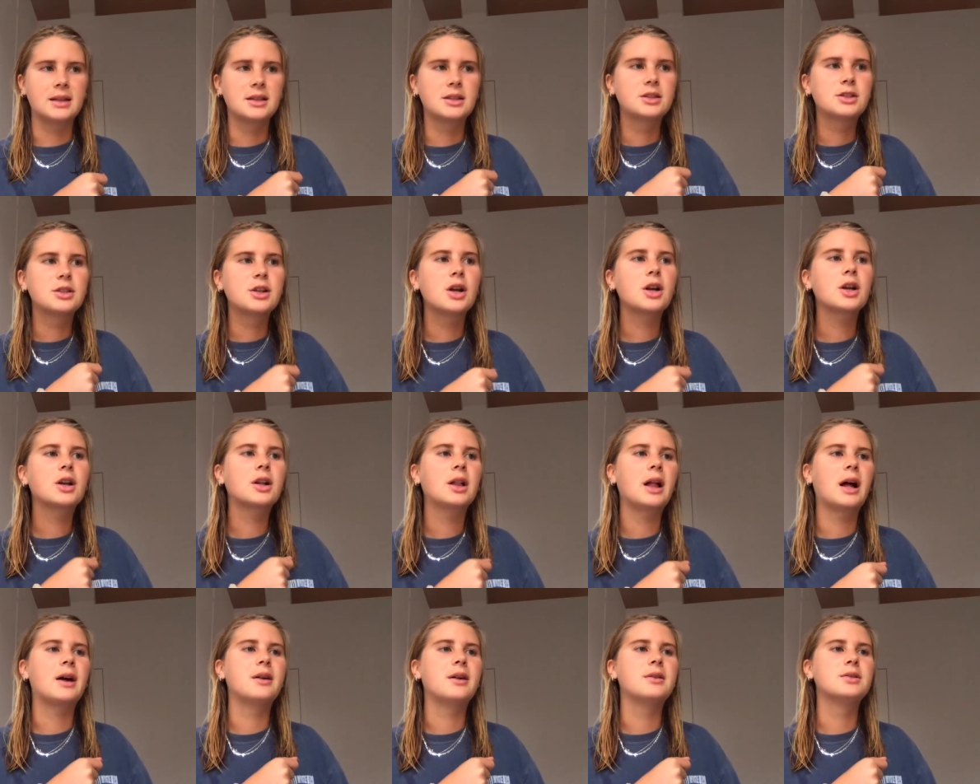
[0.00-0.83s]
Dark
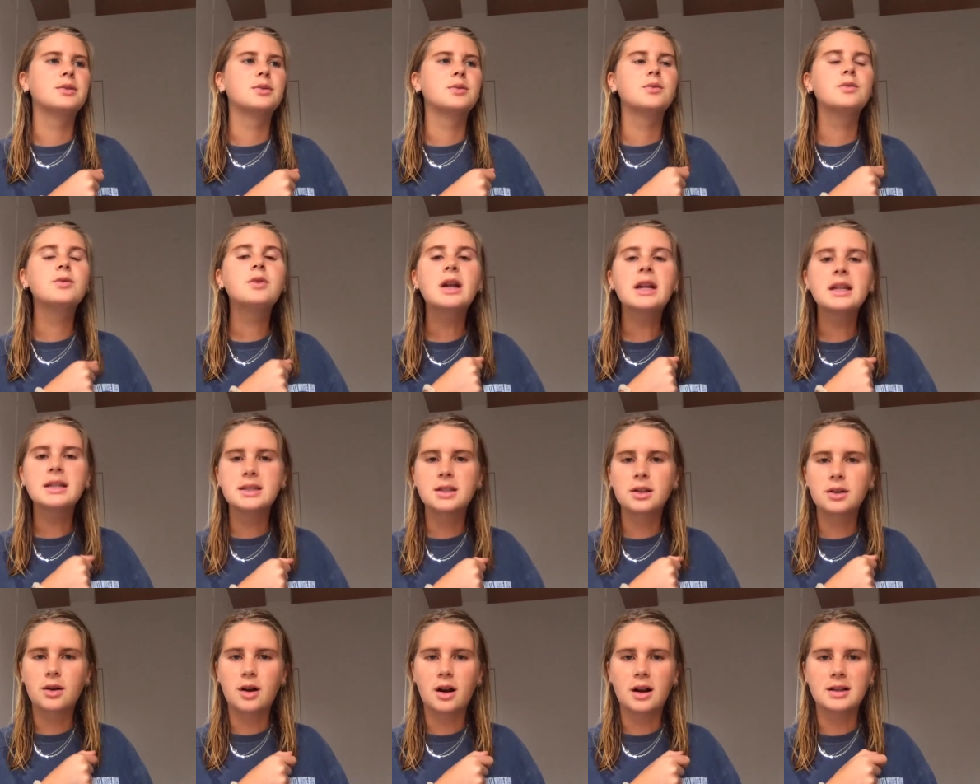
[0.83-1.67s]
clouds raced
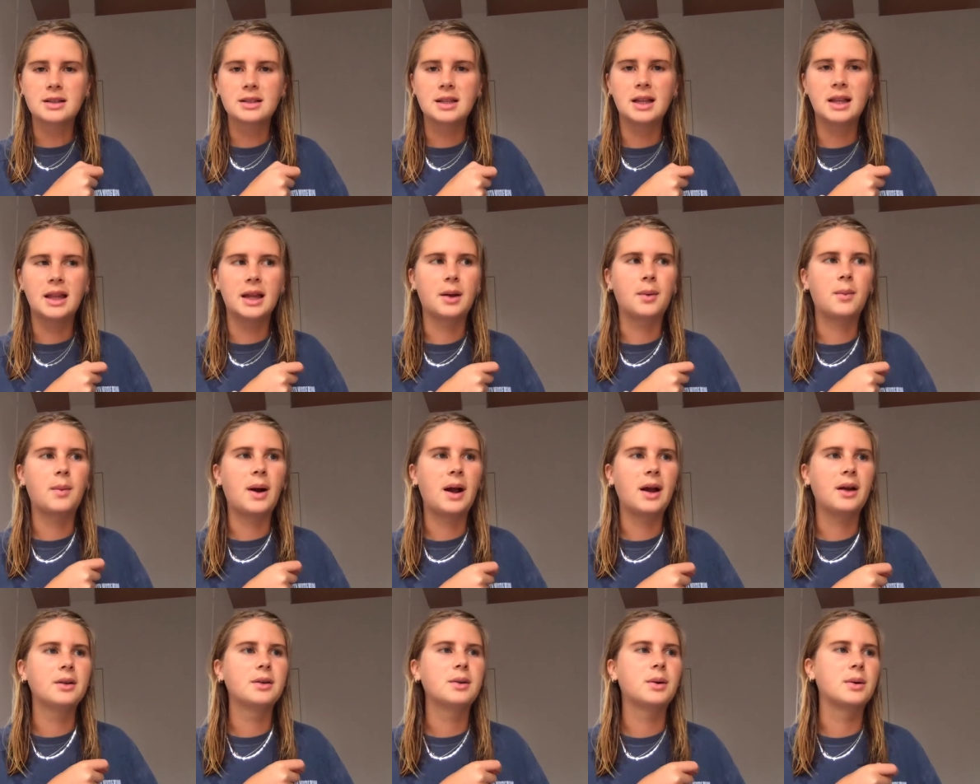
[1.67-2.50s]
across it like
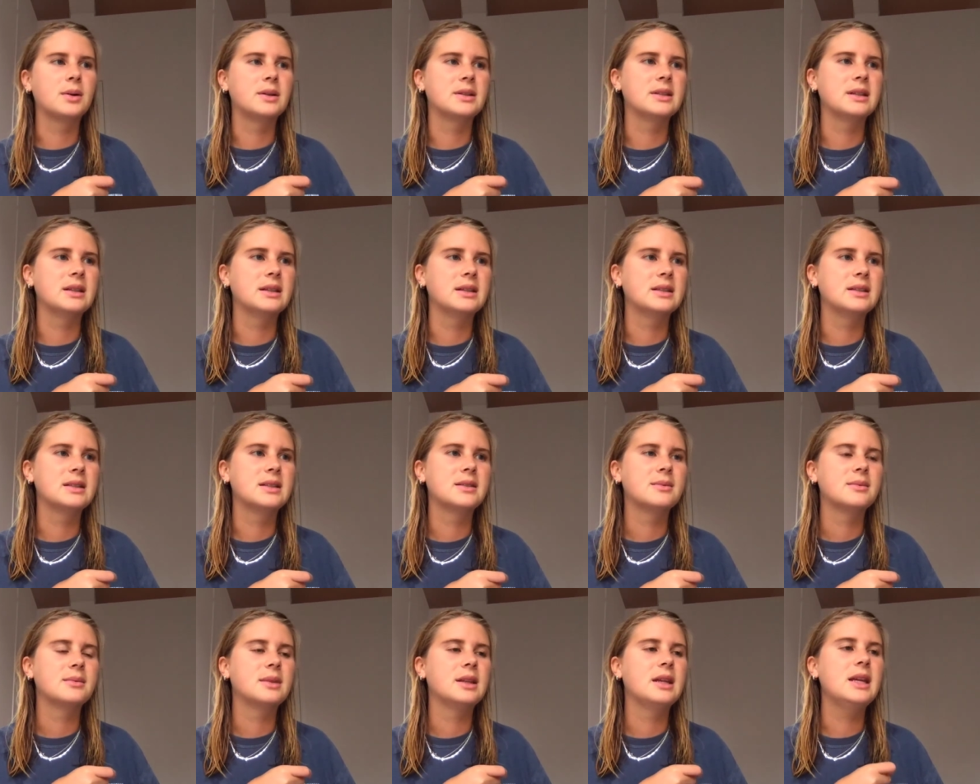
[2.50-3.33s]
wild horses.
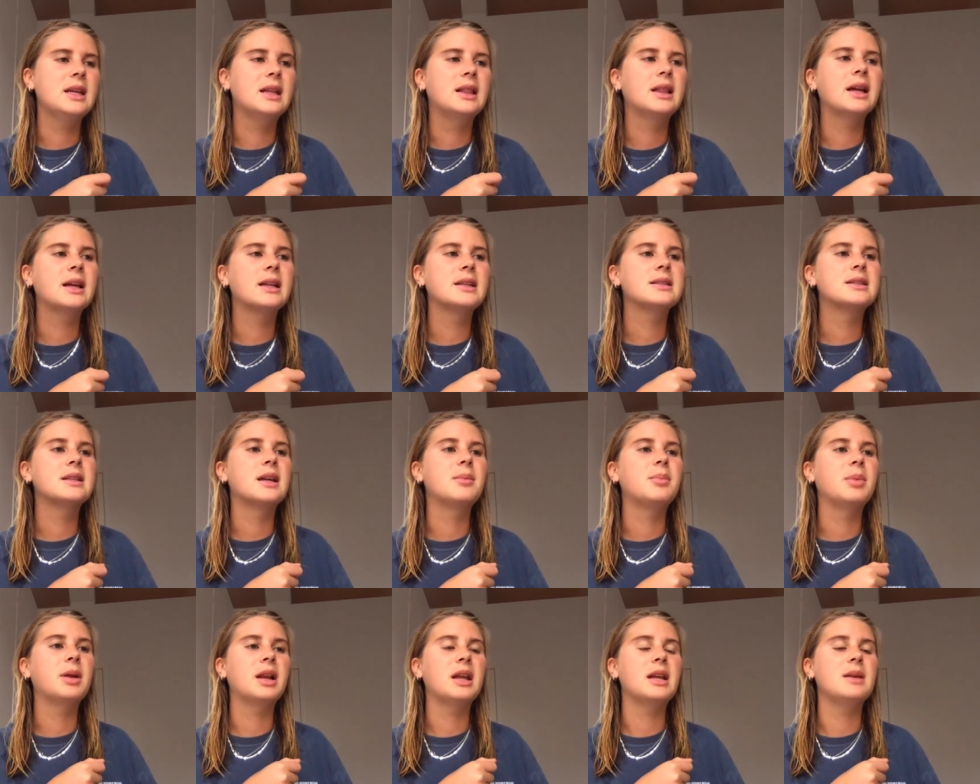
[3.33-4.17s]
He glanced
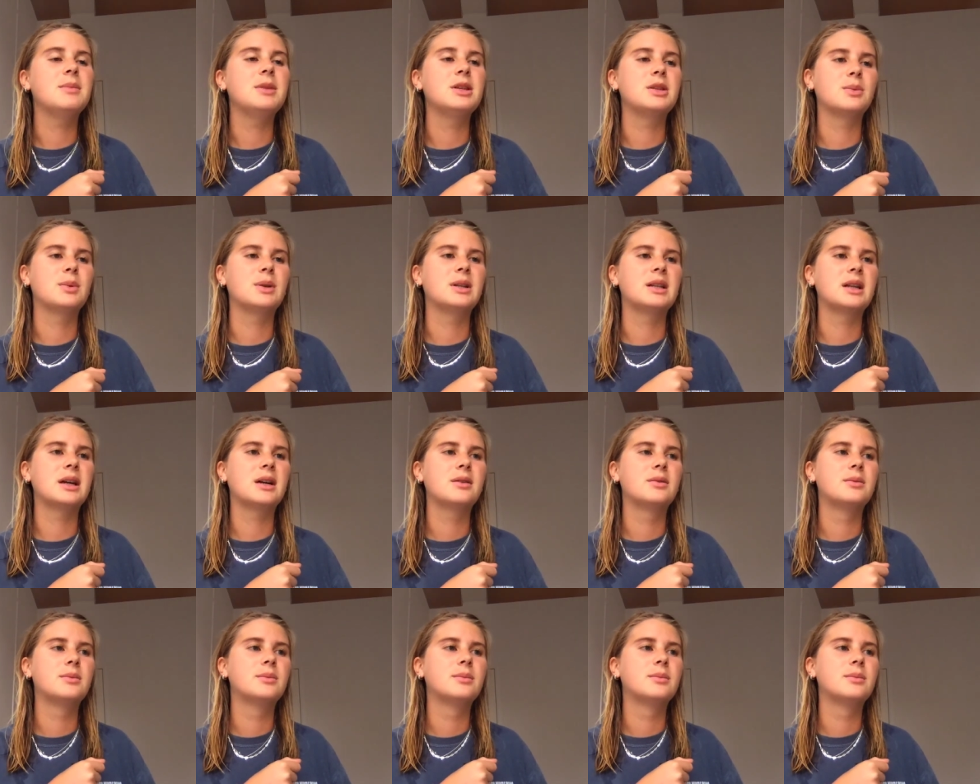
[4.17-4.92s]
up at Amy's window.